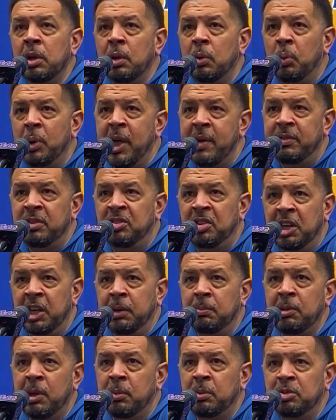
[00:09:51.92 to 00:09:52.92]
We have a
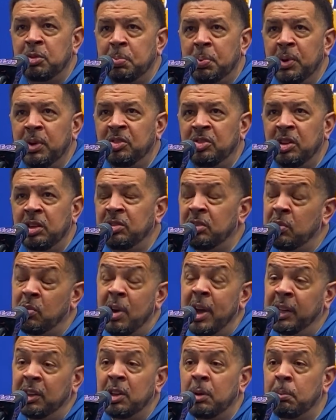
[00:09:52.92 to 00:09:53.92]
team that was preseason
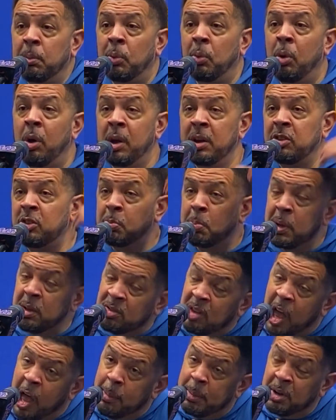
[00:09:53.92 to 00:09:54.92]
ranked number one and spent
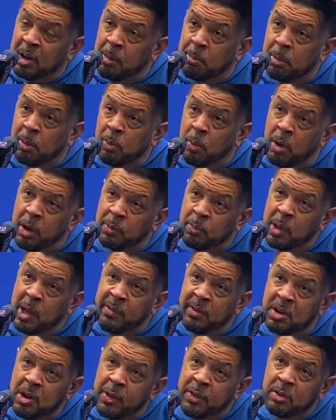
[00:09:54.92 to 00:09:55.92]
time at number one. We have
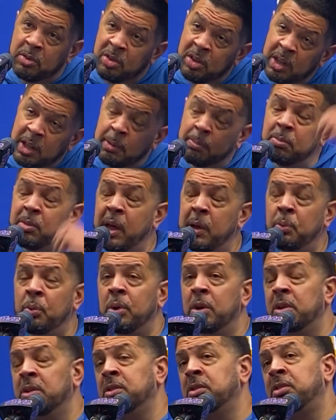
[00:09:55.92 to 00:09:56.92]
another team that
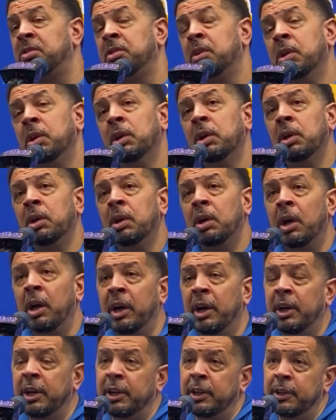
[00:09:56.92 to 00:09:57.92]
was
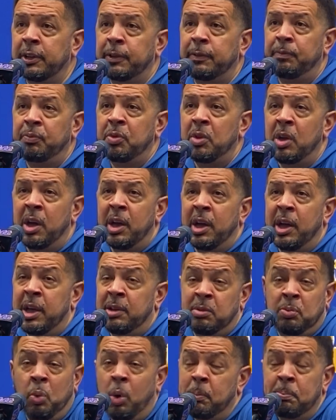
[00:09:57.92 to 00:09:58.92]

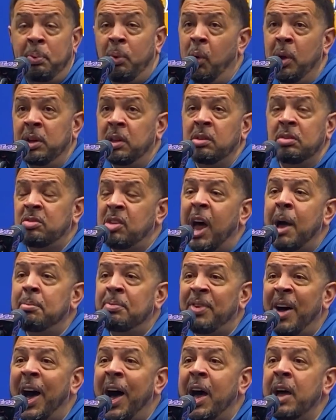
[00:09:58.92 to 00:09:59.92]
at one point in the top
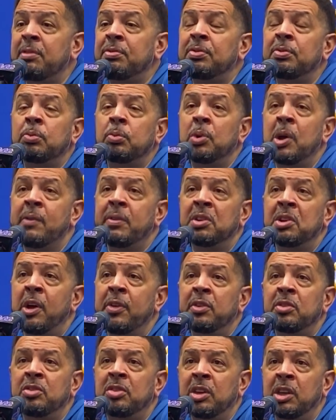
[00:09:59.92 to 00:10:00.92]
five. We have
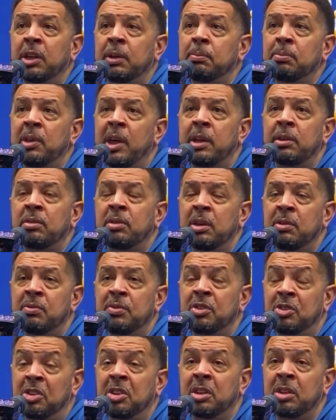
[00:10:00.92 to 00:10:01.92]
another team that in
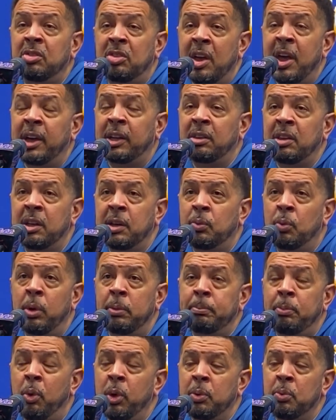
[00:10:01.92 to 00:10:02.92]
Virginia Tech that at one
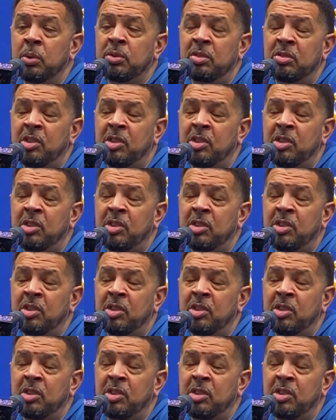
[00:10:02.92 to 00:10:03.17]
point was a